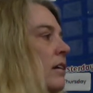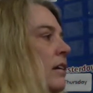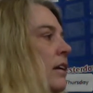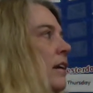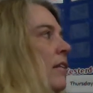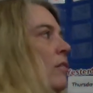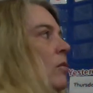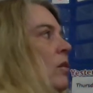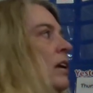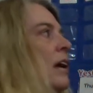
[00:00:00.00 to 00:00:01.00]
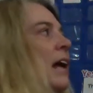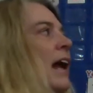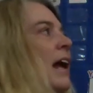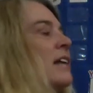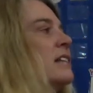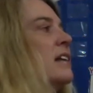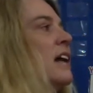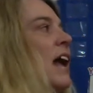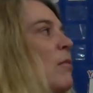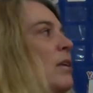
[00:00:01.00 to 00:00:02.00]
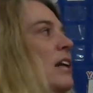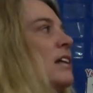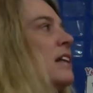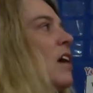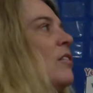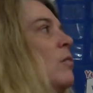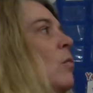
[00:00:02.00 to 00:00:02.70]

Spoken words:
The other one has how many? Let's count them.